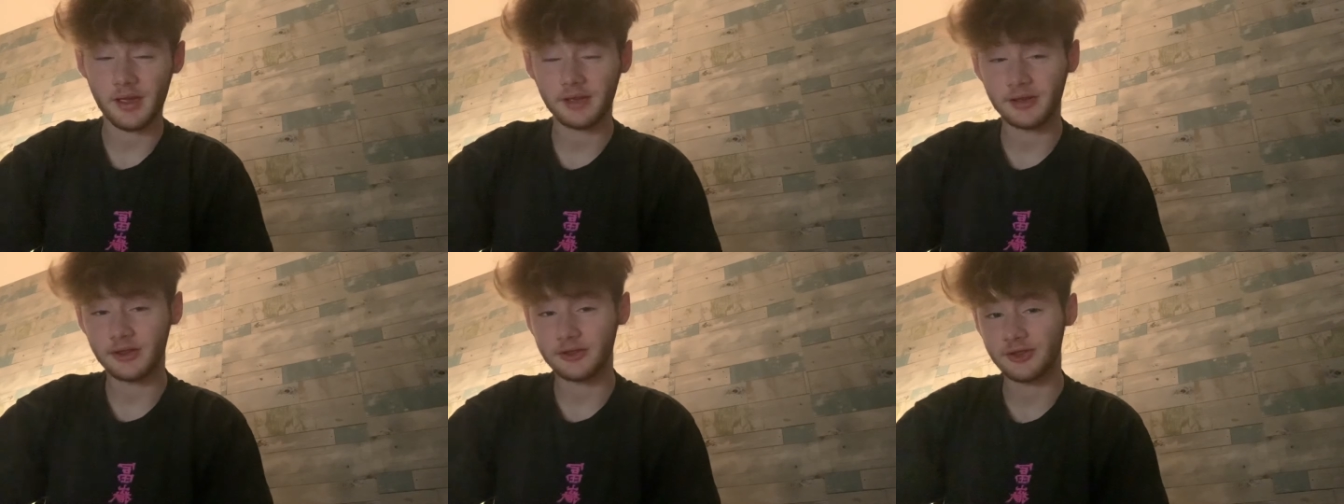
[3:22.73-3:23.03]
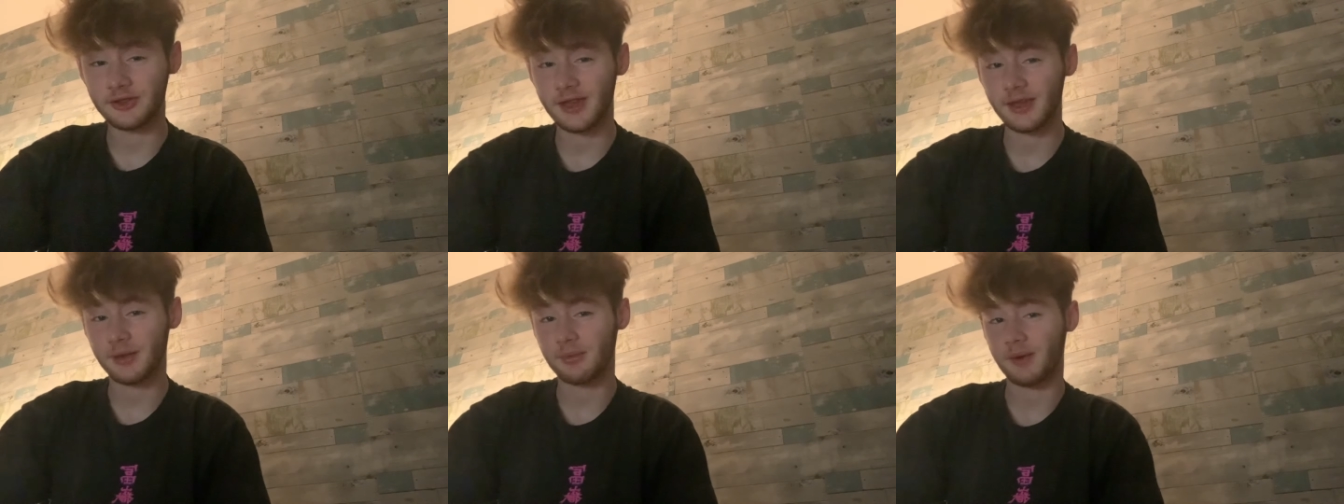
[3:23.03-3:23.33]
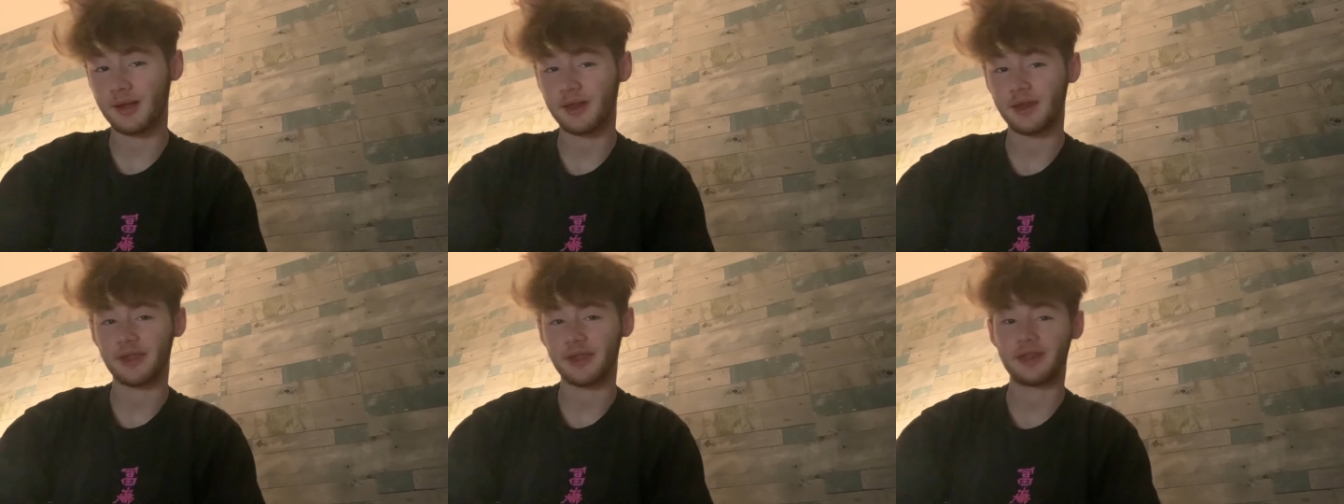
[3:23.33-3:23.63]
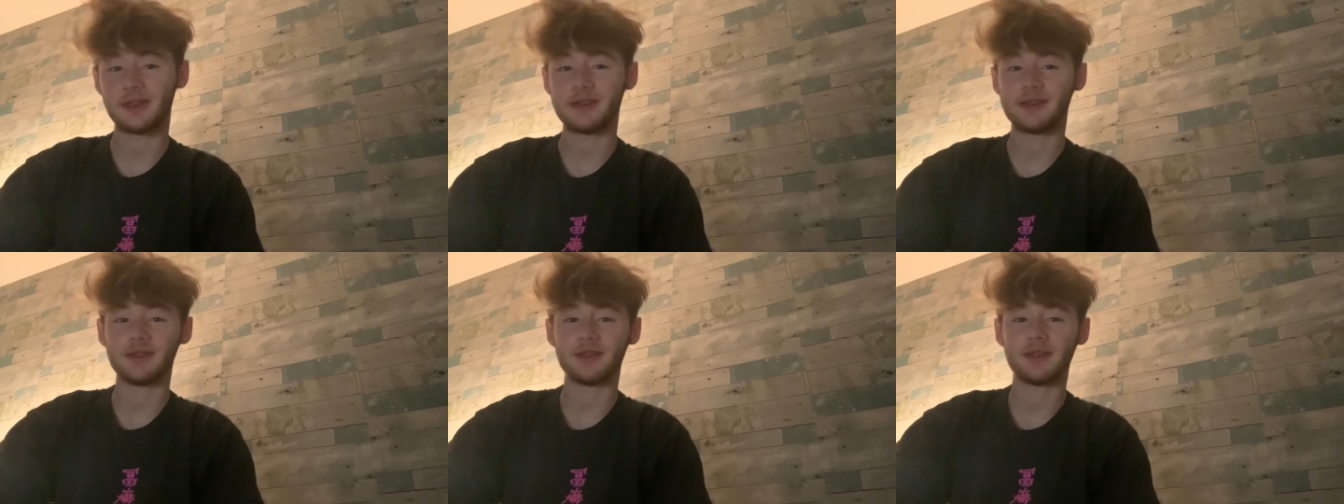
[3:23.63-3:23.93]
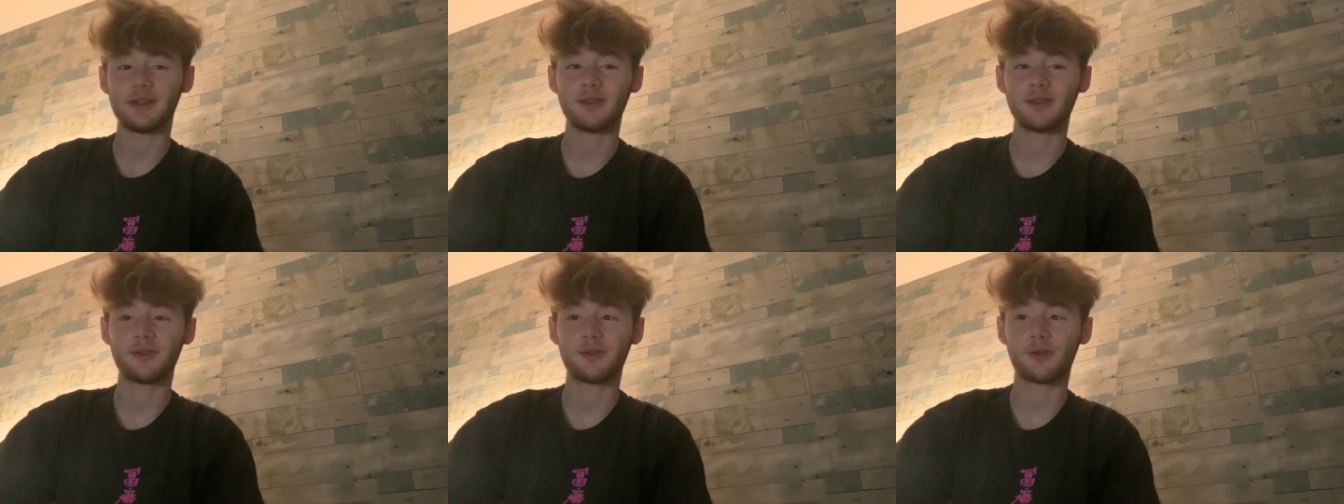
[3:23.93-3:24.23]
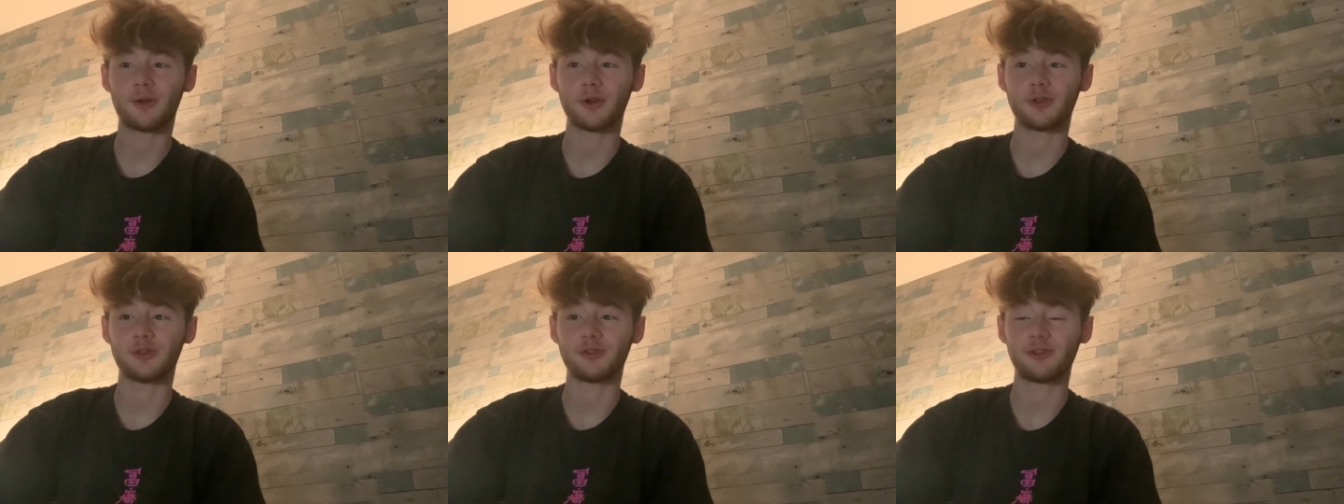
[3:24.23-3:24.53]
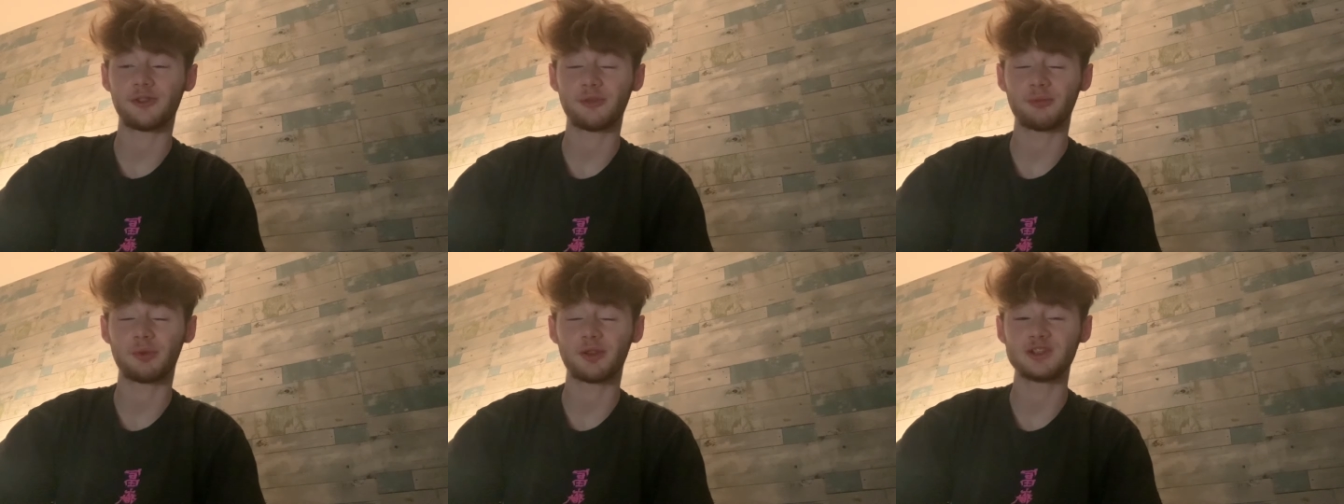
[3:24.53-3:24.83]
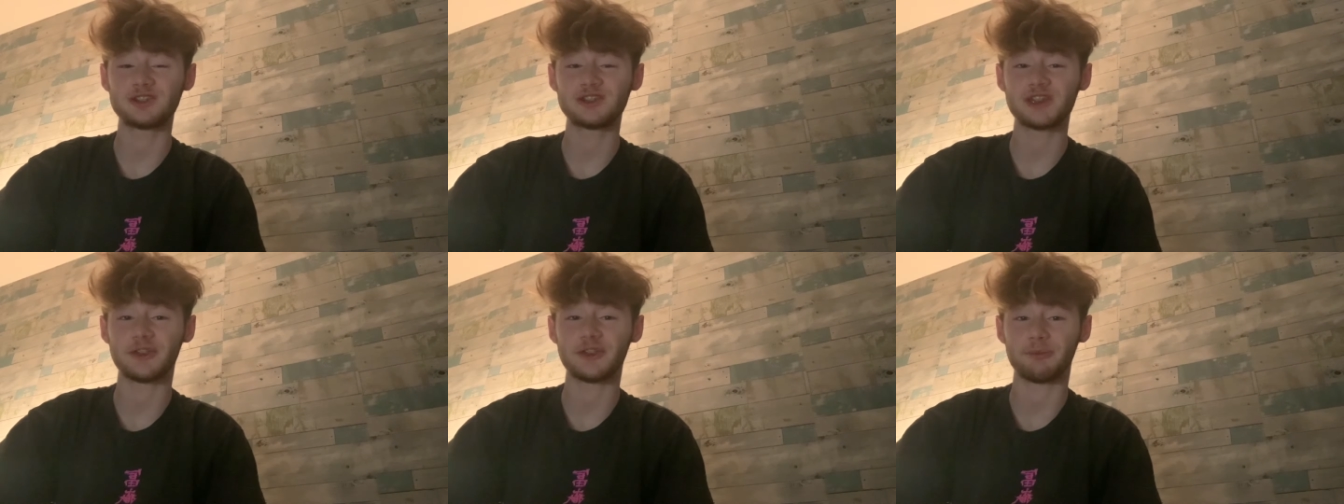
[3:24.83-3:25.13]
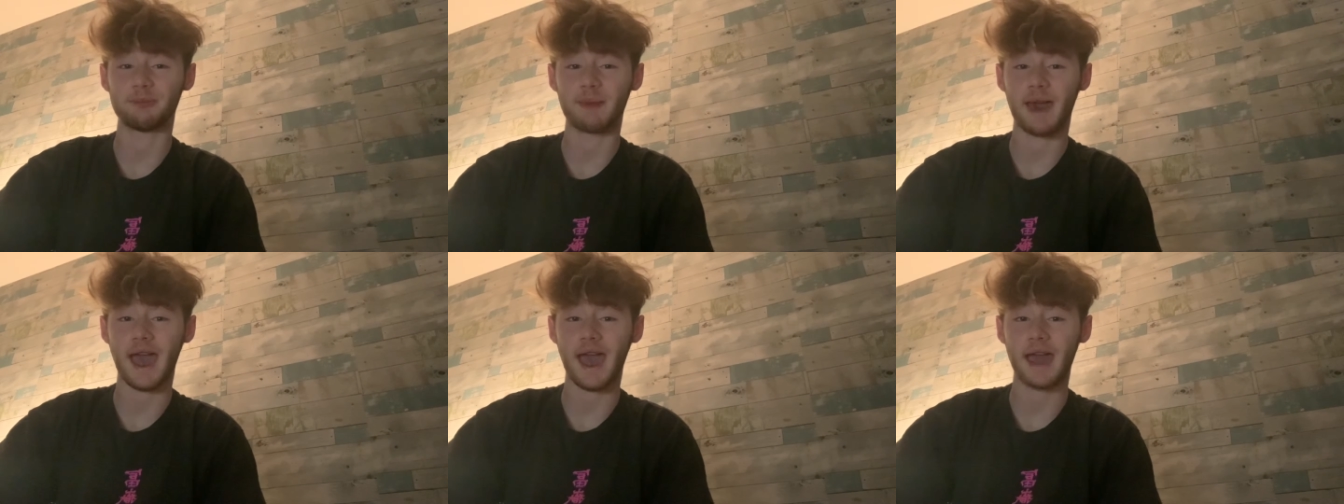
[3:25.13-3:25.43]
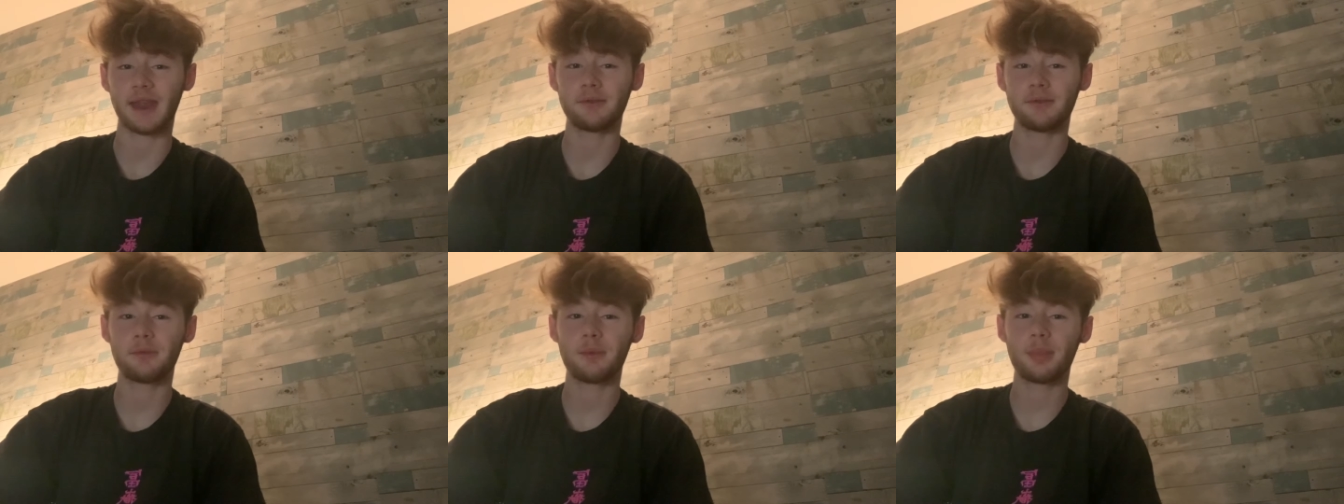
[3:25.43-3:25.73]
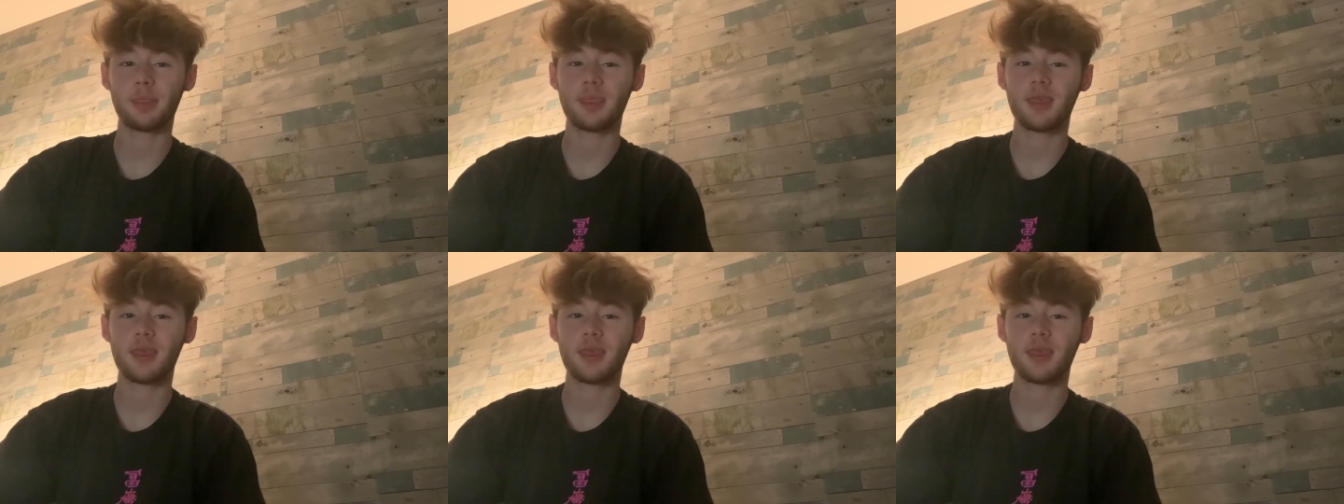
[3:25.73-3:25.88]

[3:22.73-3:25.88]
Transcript: Because, like, when he, or she, when she's mad,